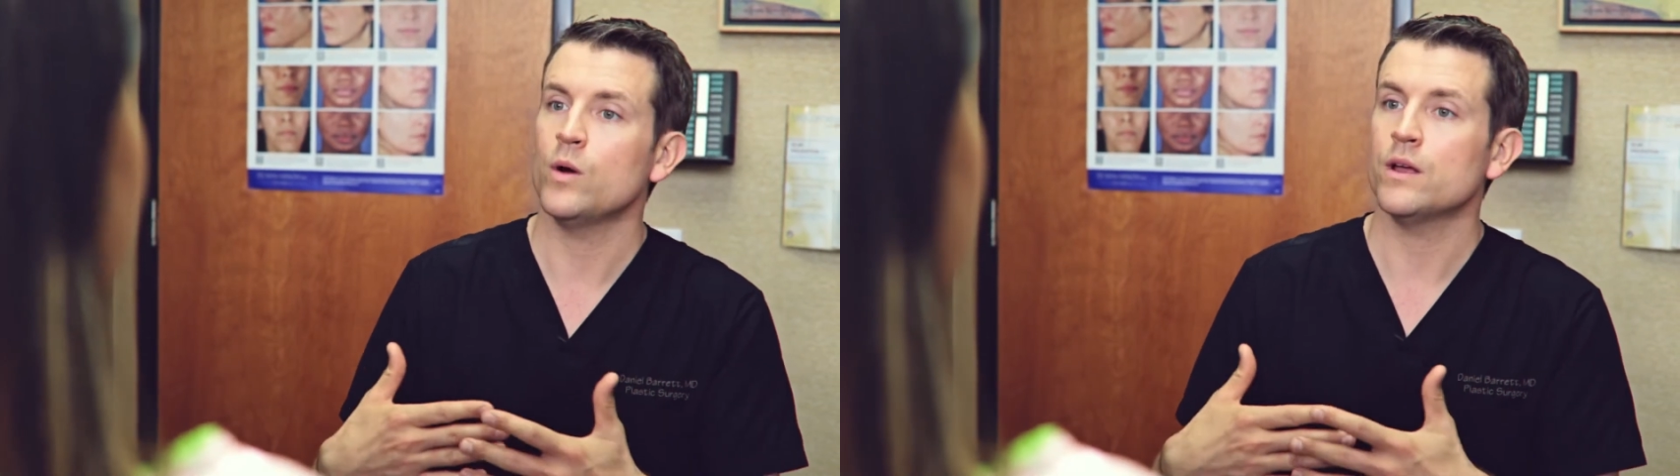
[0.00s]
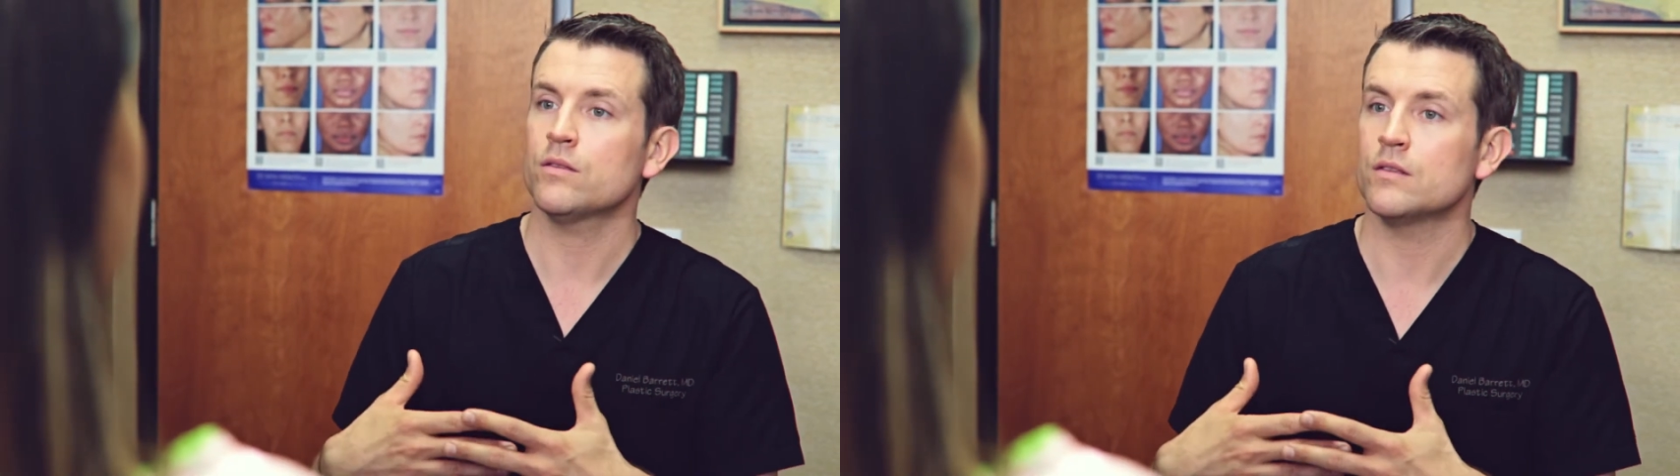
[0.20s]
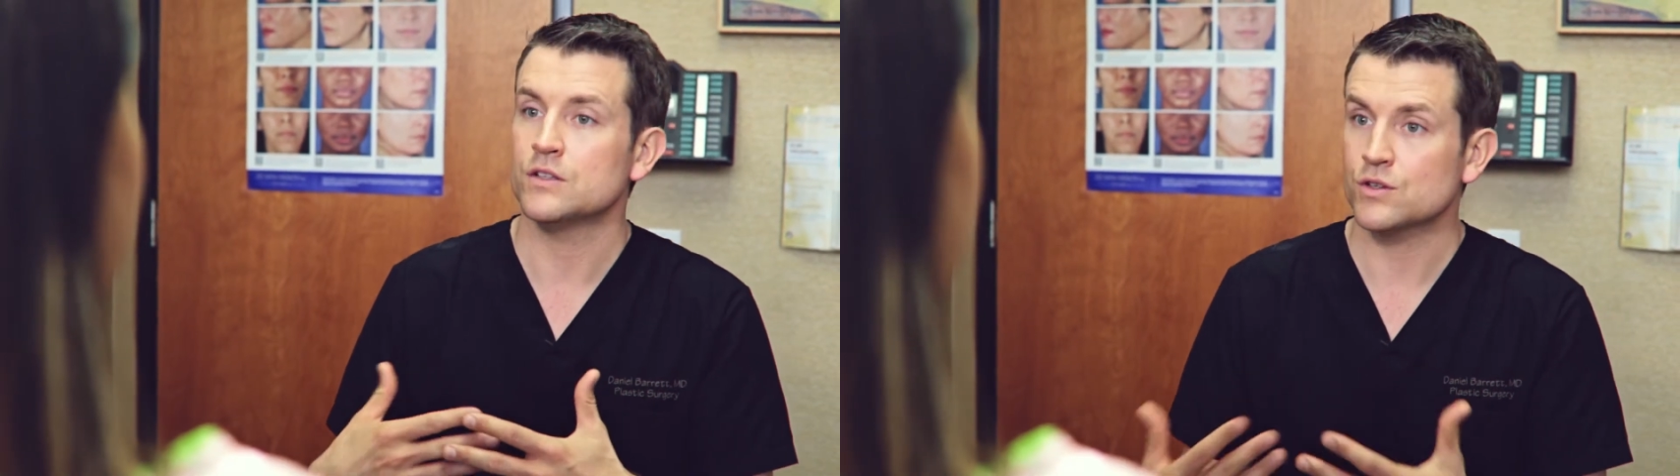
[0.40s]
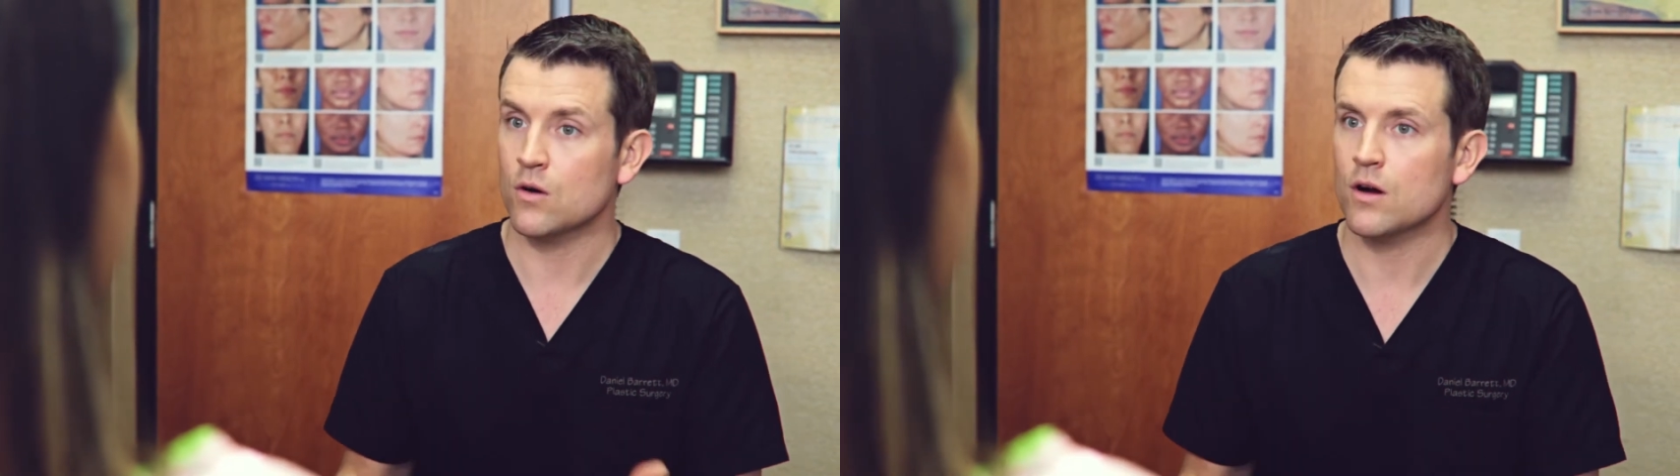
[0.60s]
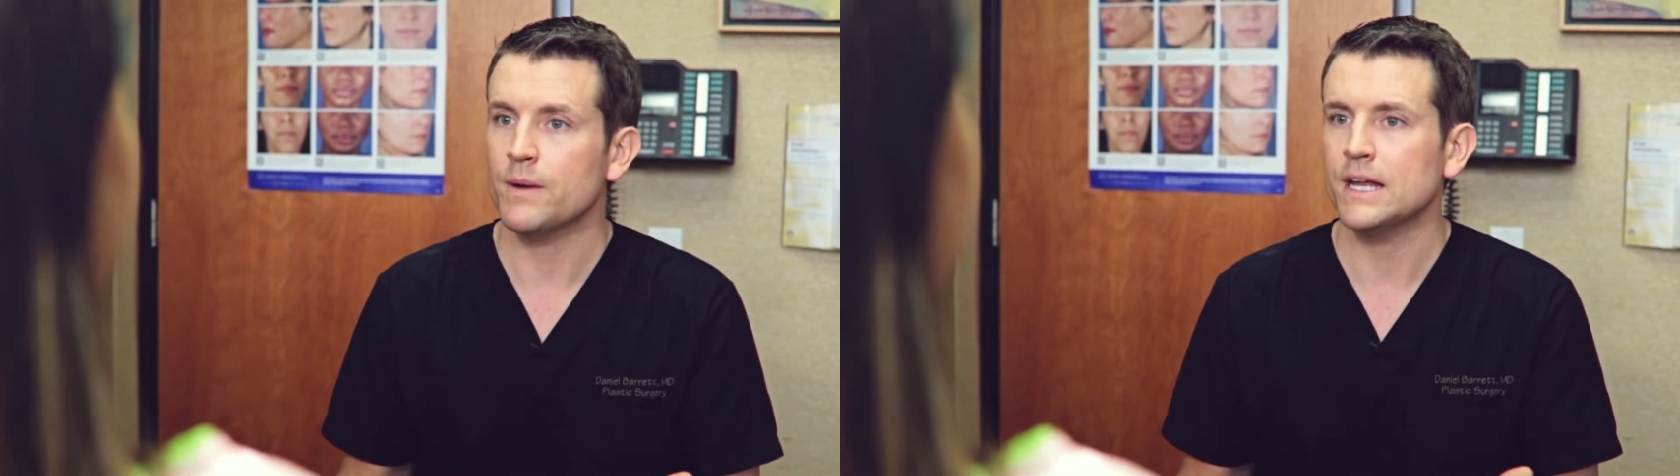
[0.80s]
with the
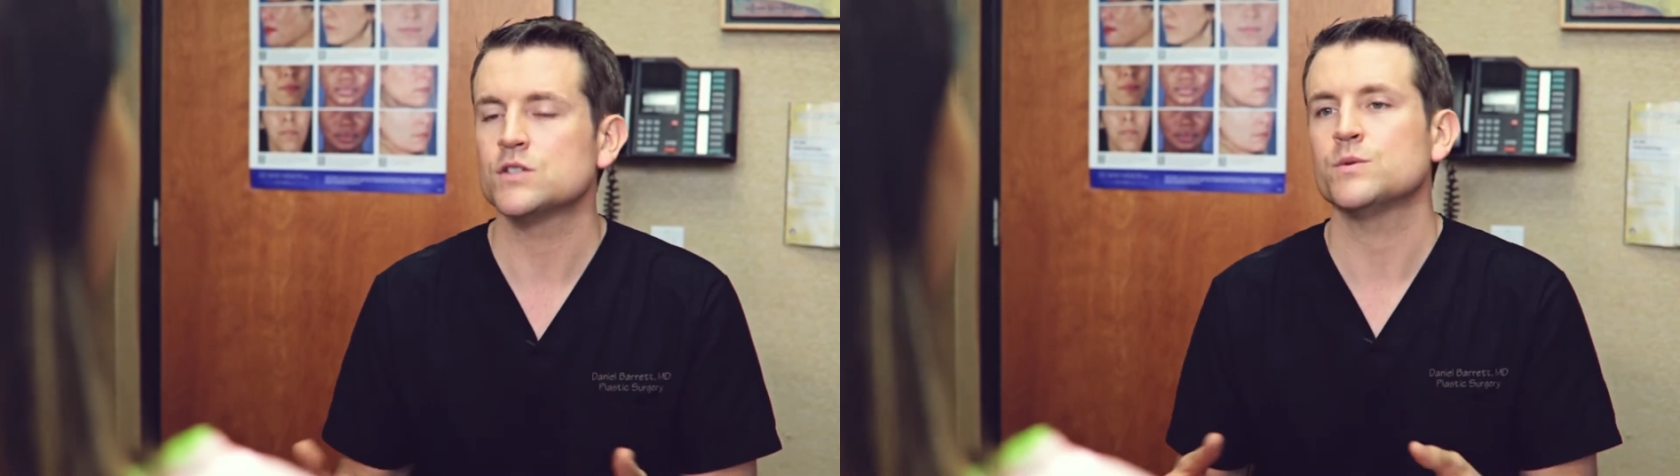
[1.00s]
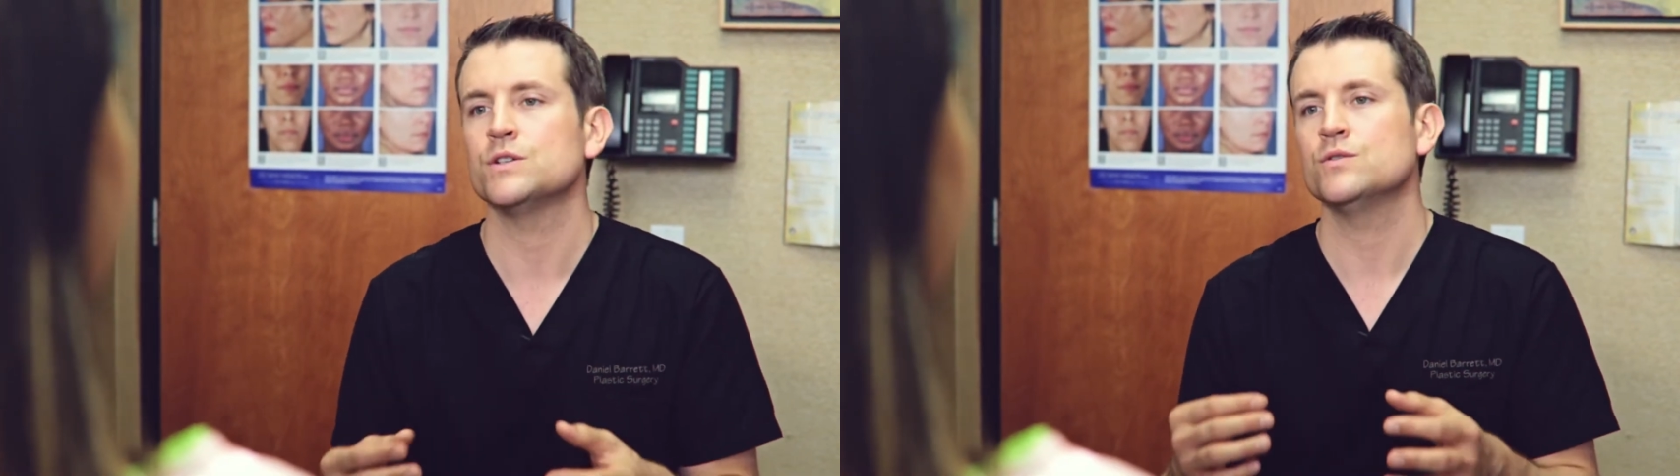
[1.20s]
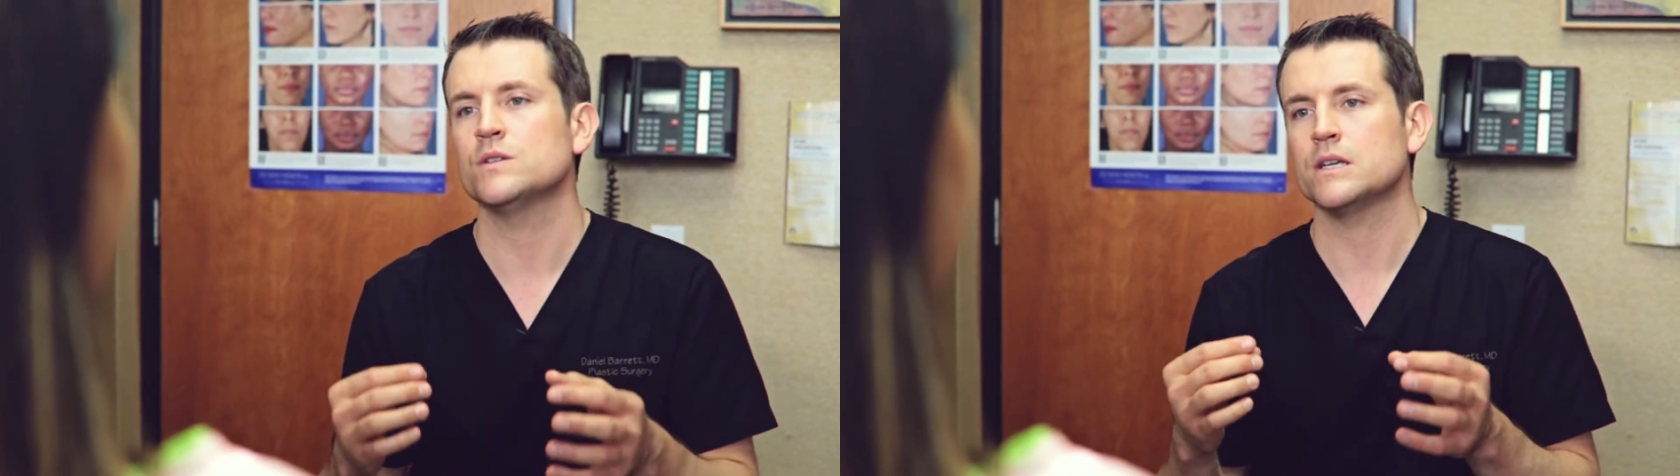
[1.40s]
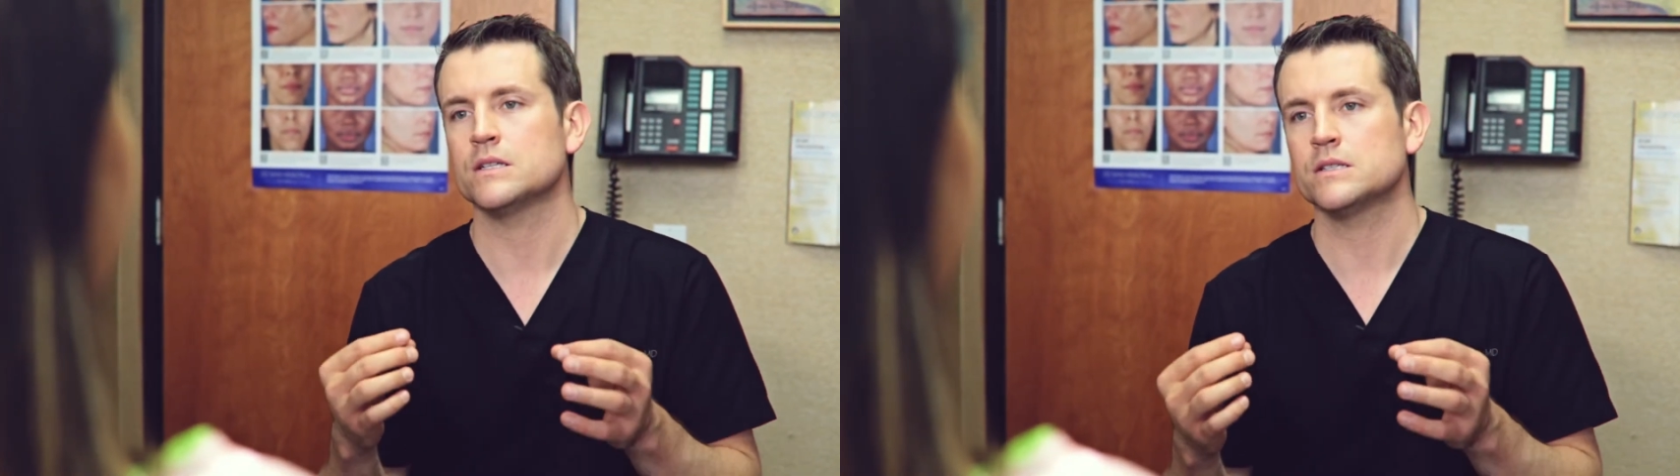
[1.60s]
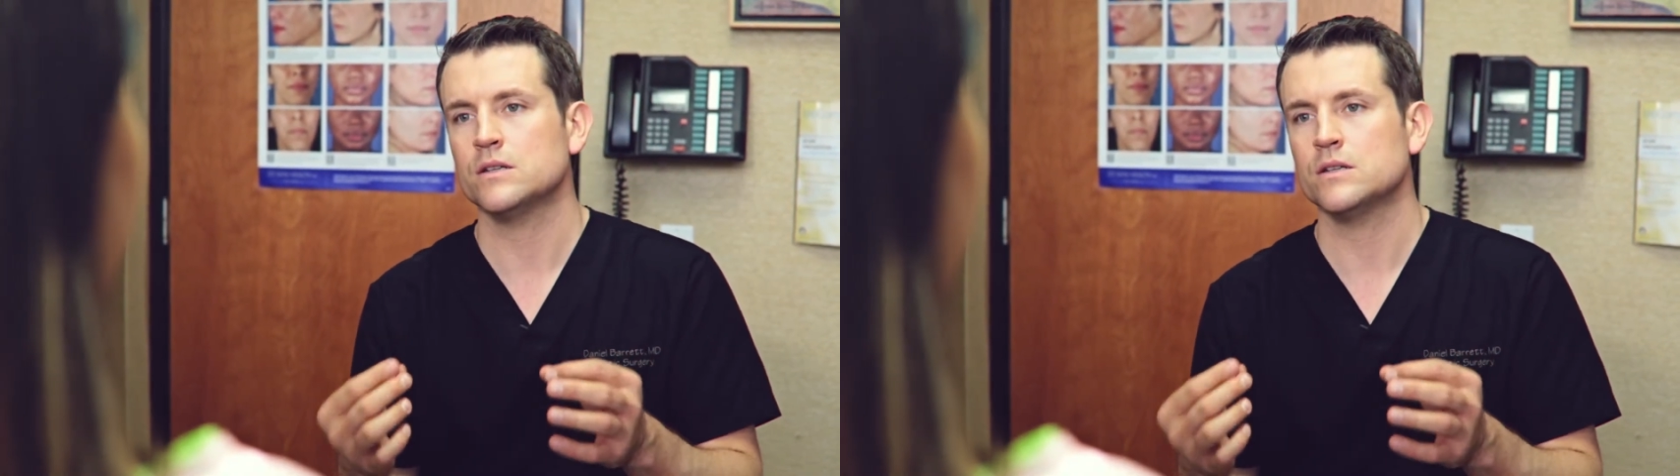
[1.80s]
scar management using a